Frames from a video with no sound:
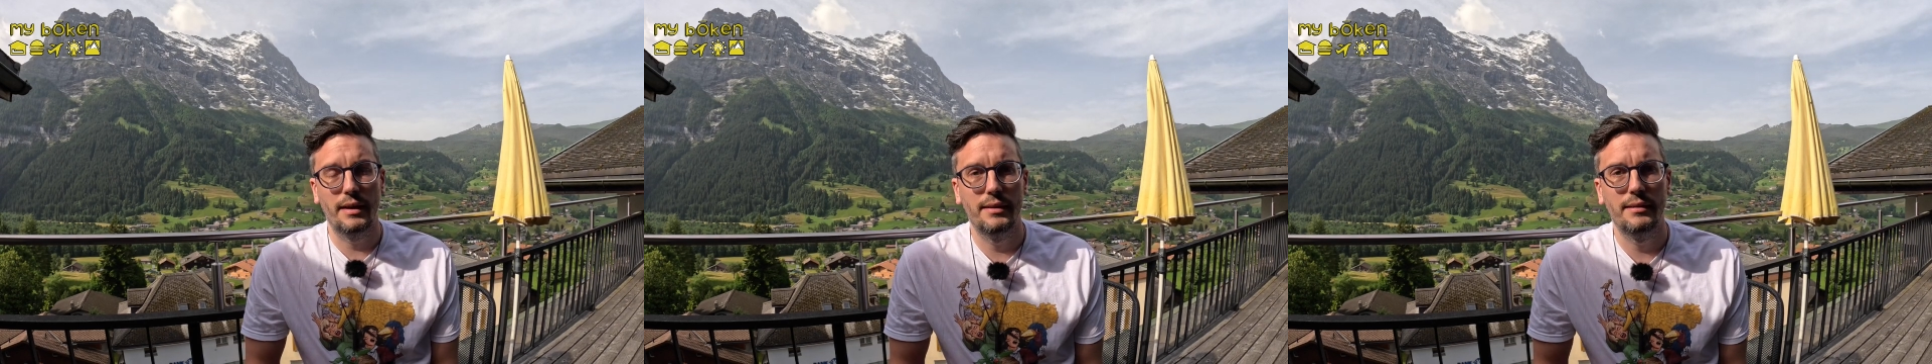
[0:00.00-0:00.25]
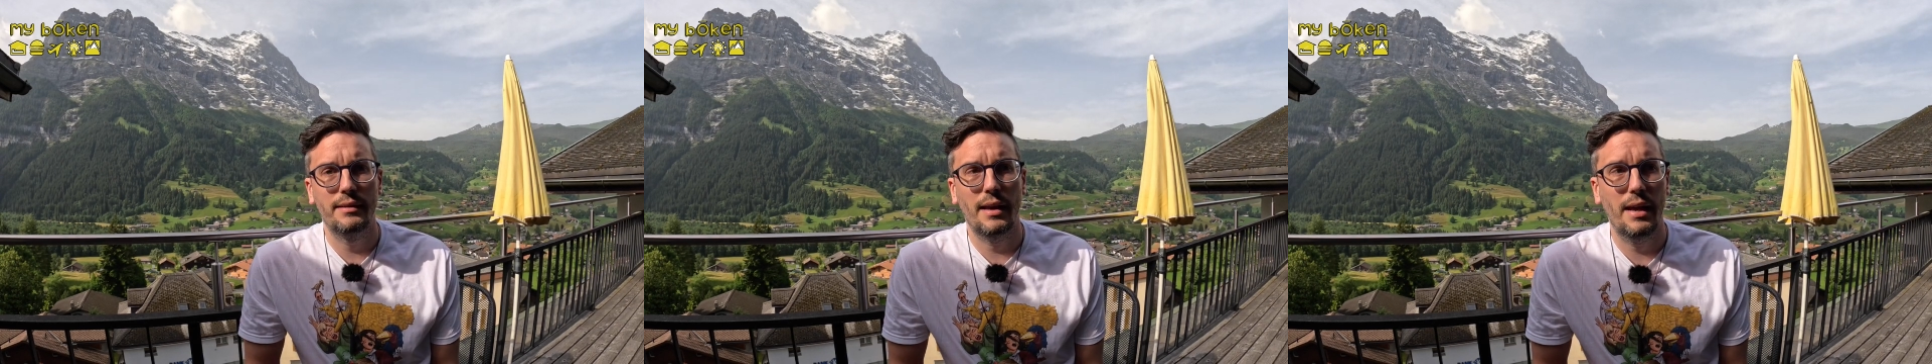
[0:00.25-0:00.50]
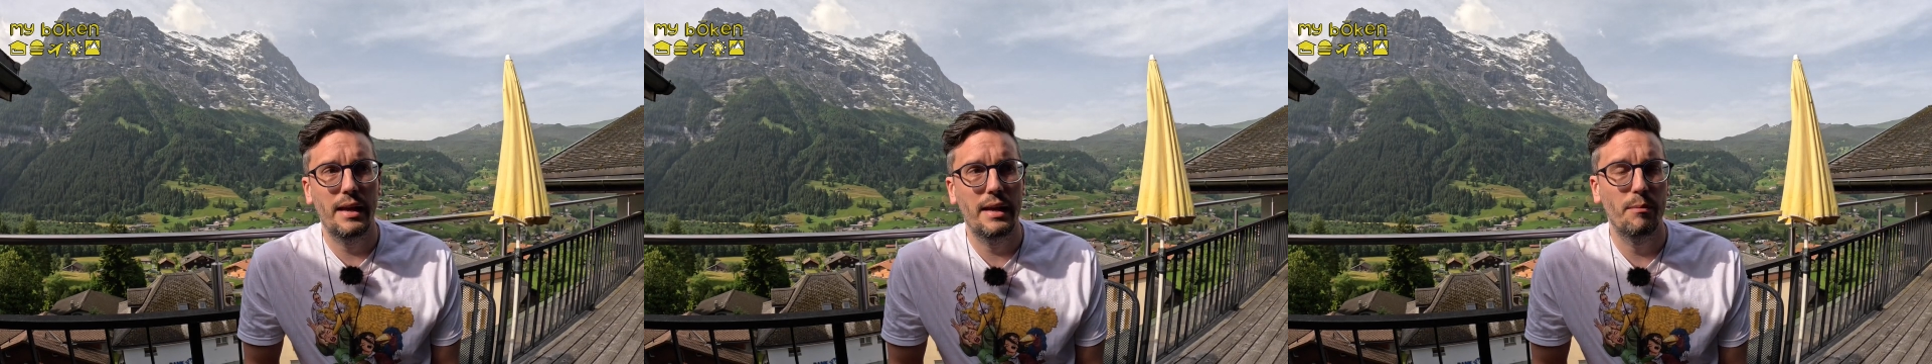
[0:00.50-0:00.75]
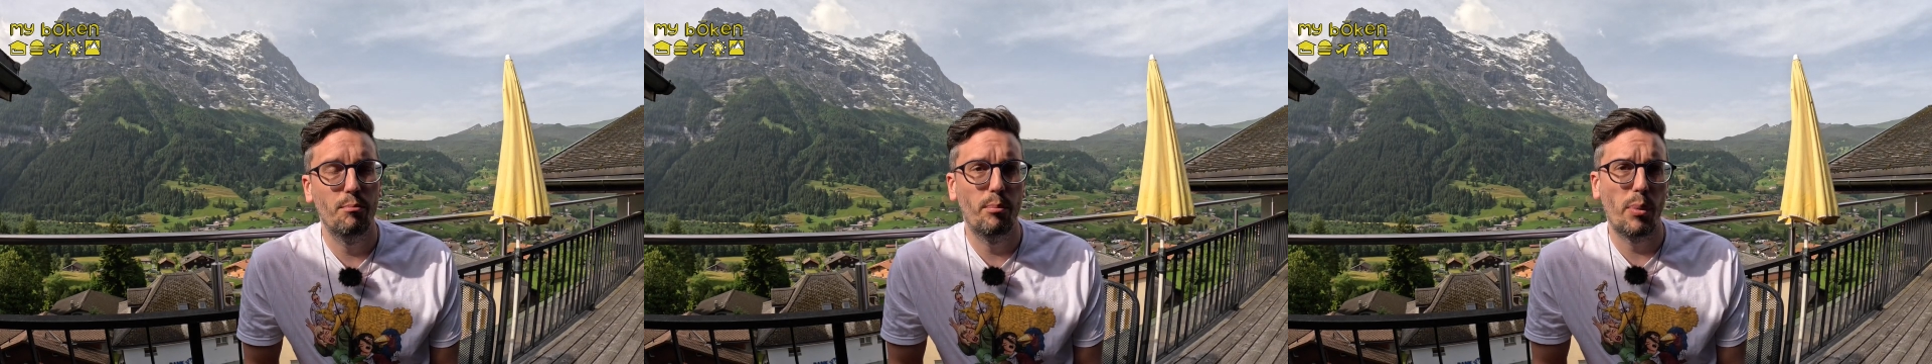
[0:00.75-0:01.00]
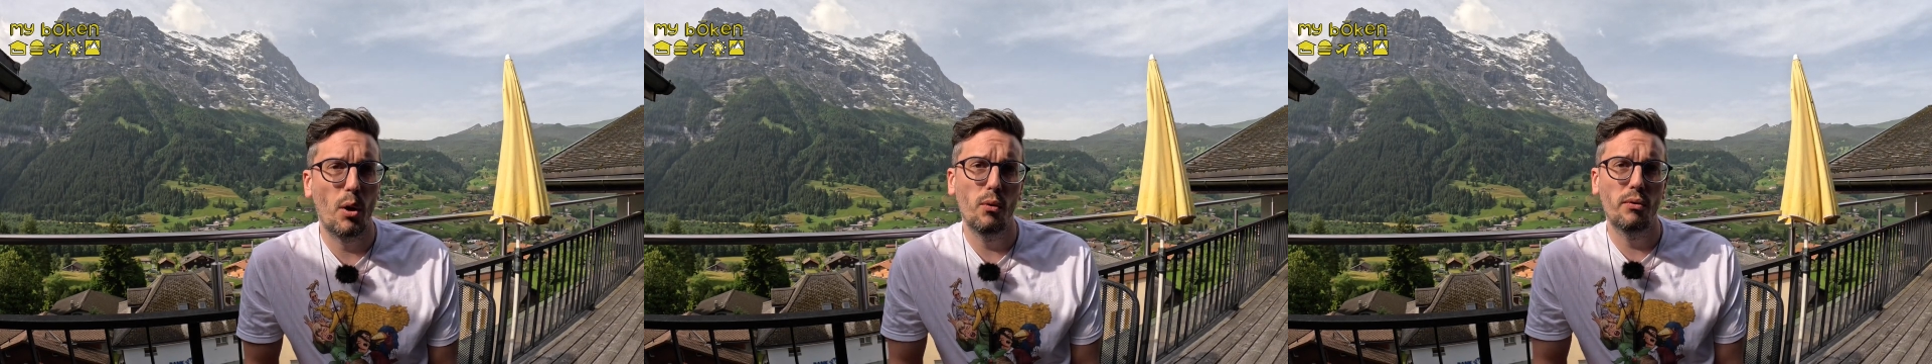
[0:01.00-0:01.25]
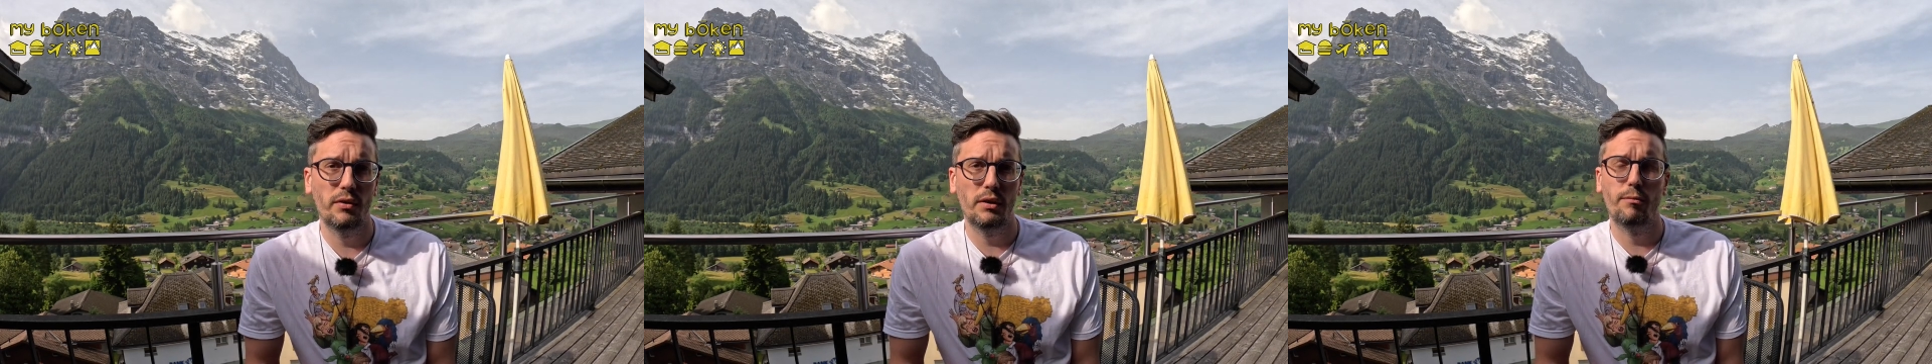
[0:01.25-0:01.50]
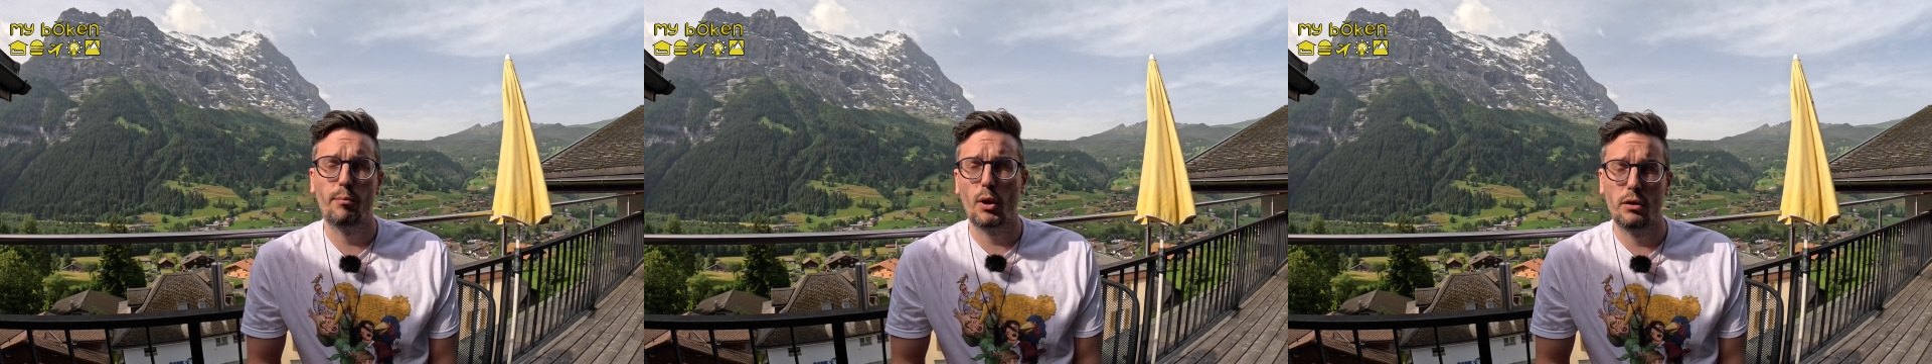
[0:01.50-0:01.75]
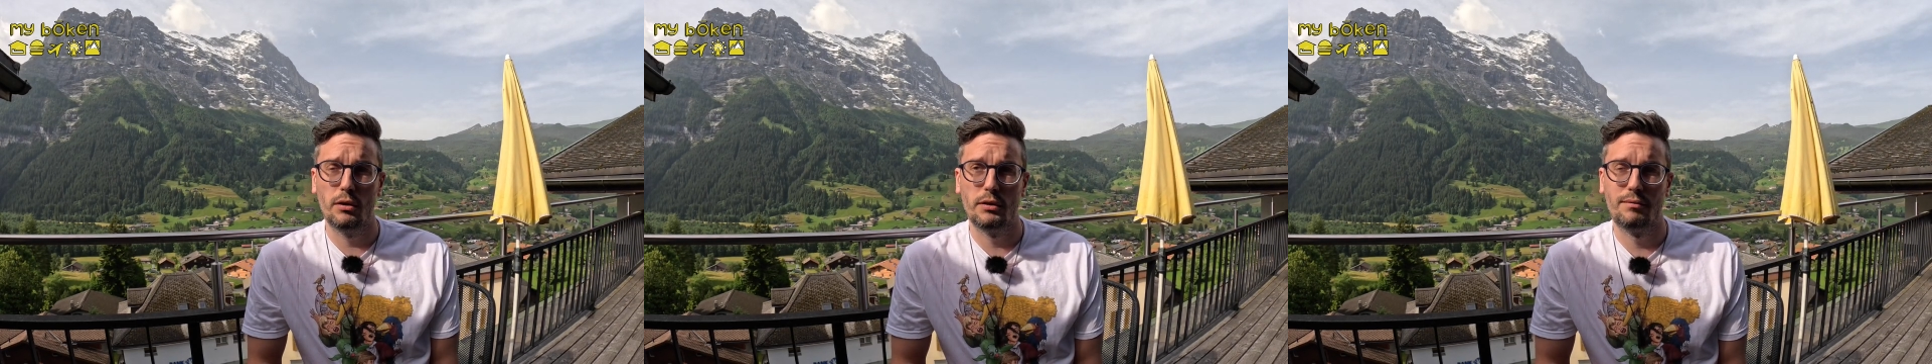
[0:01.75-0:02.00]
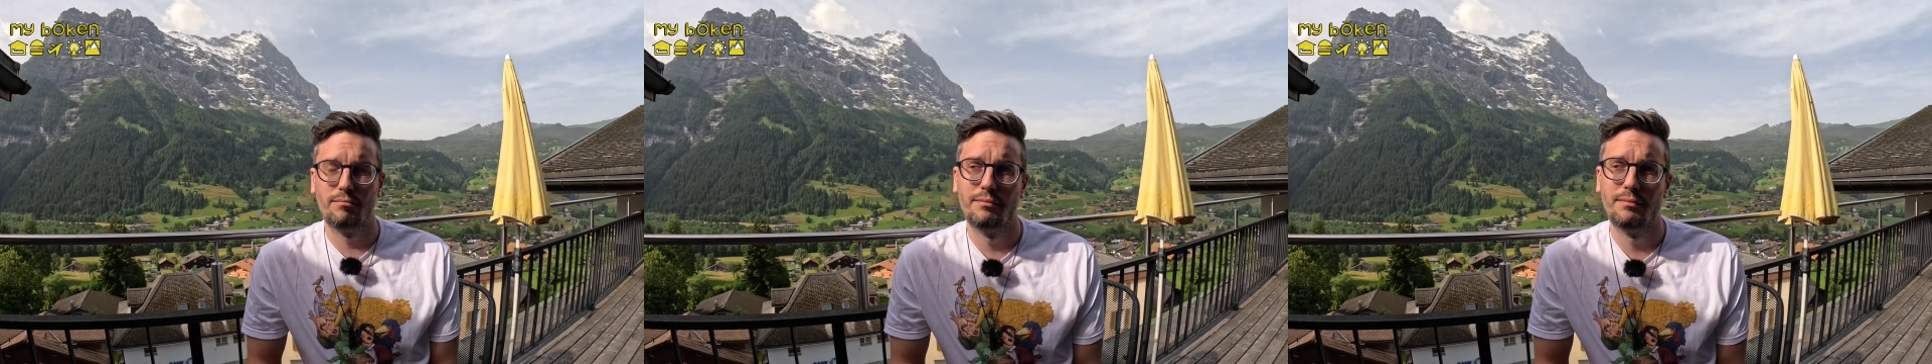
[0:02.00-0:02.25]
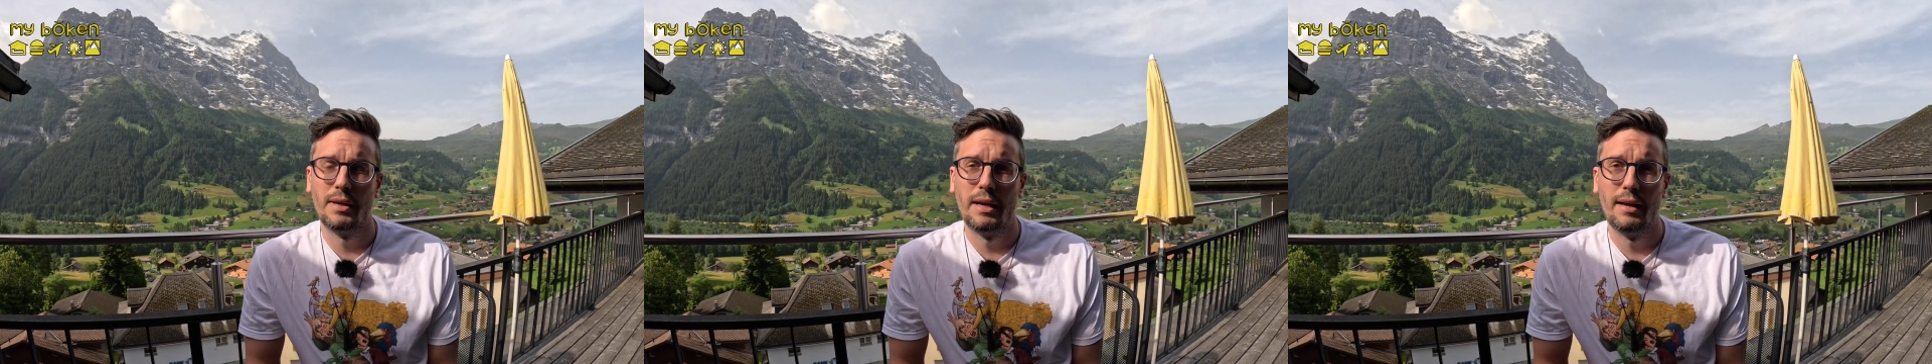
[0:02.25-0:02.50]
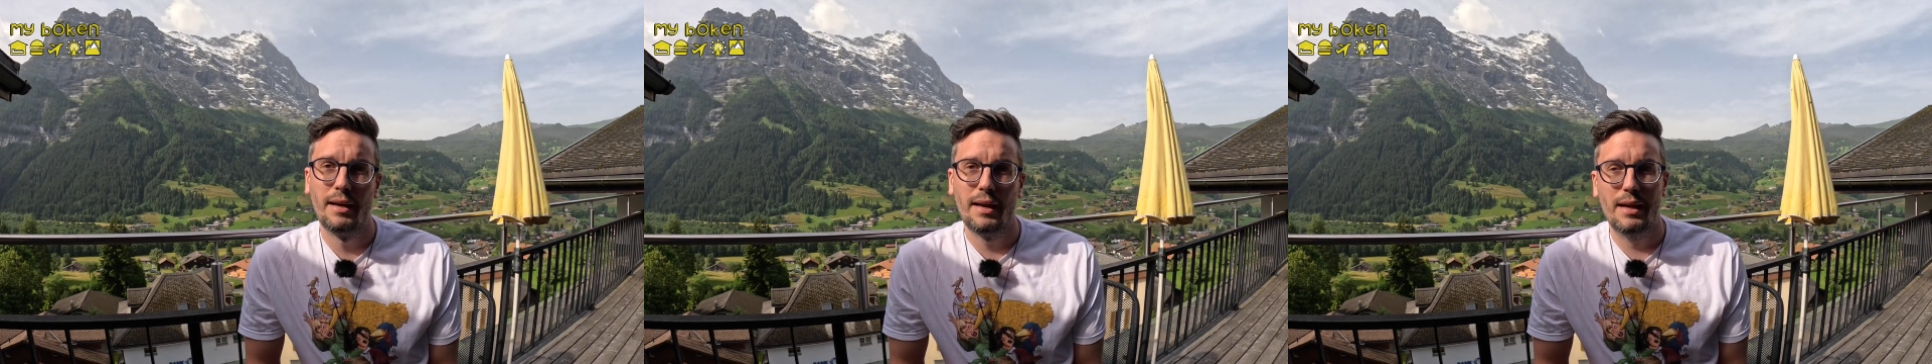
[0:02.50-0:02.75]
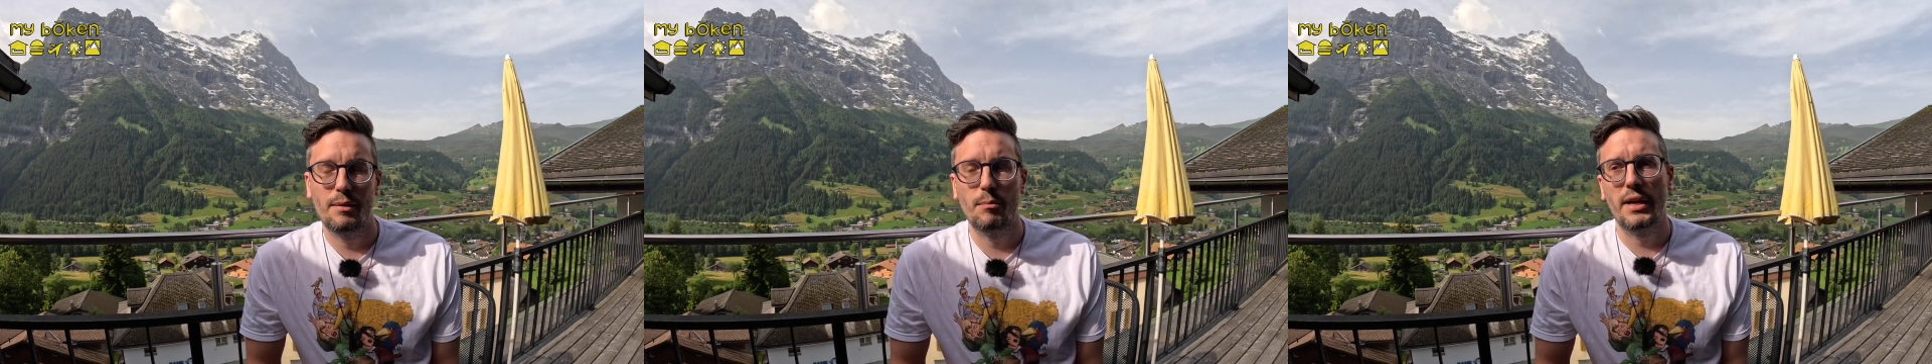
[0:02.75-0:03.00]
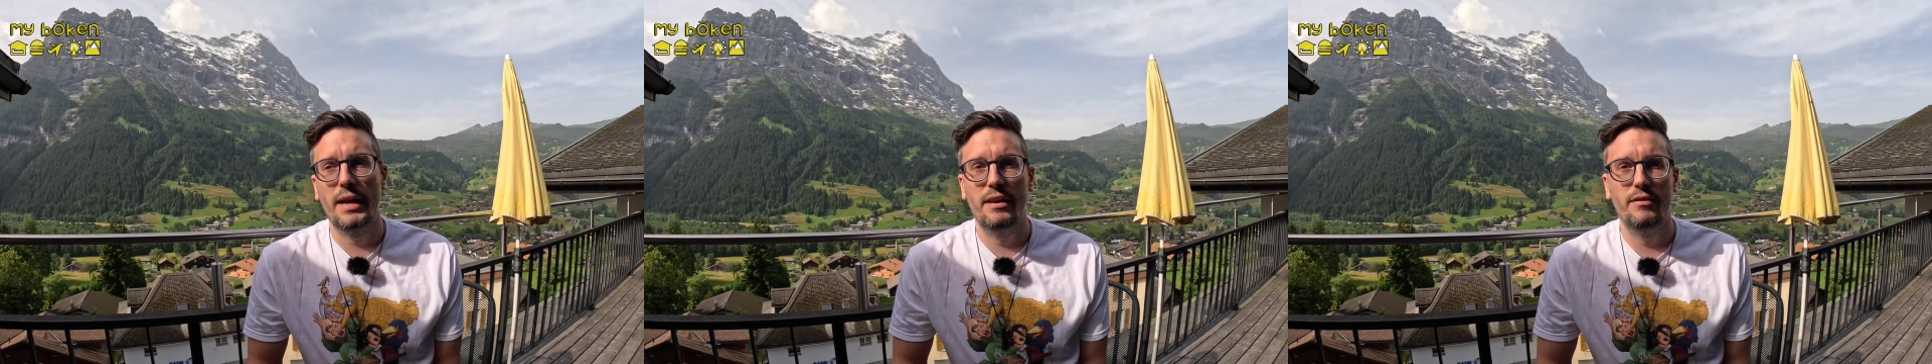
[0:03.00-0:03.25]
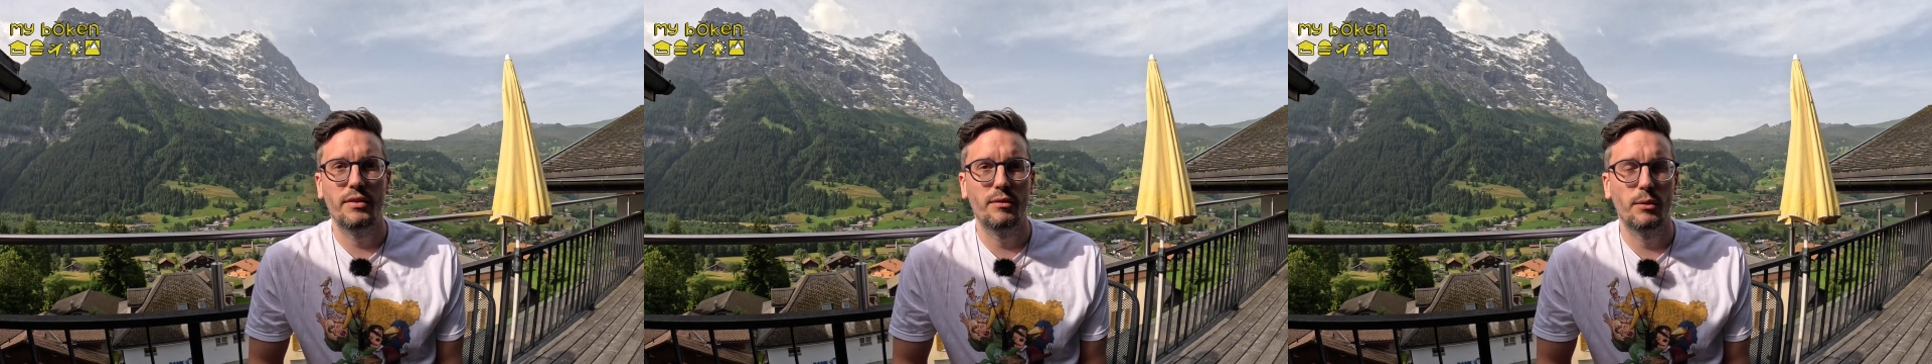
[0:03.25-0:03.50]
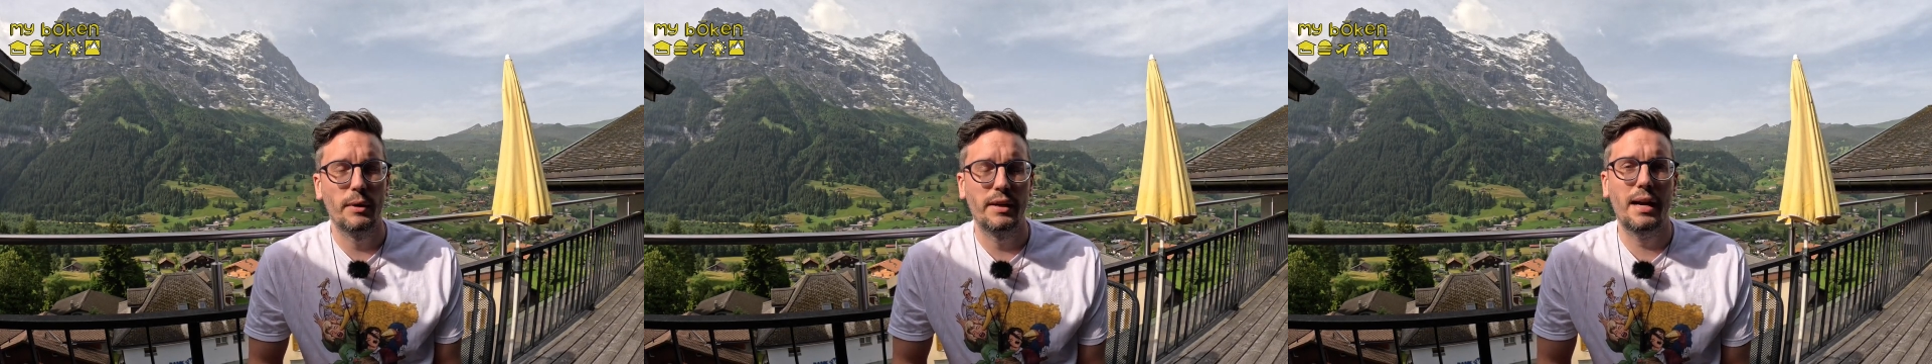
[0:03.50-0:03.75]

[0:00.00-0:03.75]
is a bowl full of pollen, and my hay fever went